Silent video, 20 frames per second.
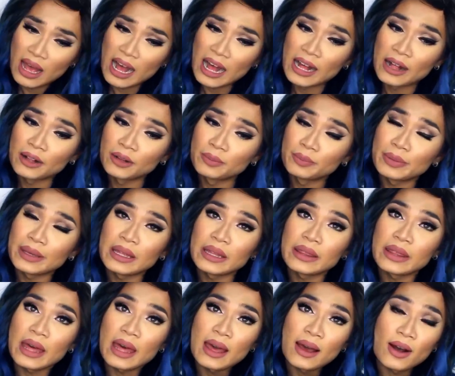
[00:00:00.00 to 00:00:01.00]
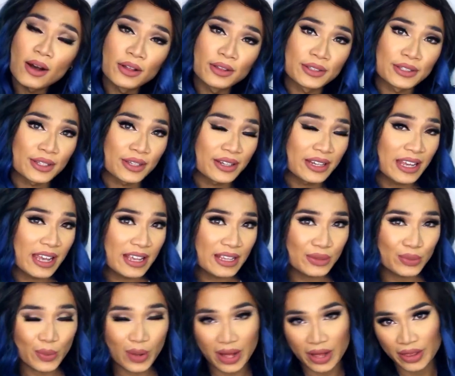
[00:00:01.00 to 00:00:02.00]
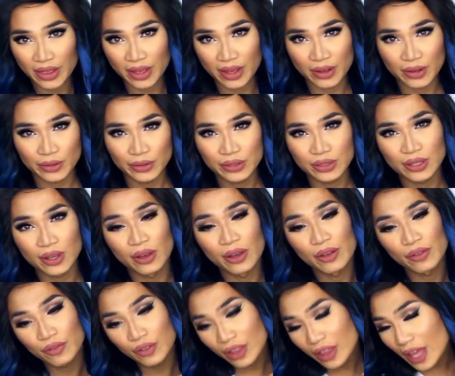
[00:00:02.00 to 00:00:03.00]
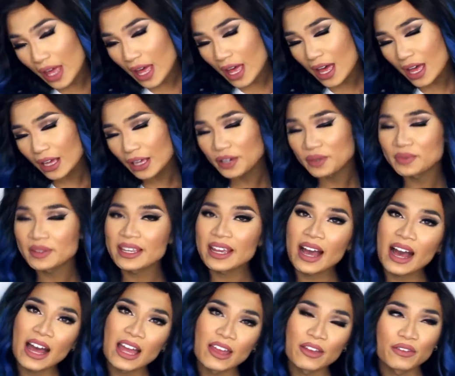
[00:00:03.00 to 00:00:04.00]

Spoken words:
I'll be there on Sunday as well though, so if you're there, come say hi.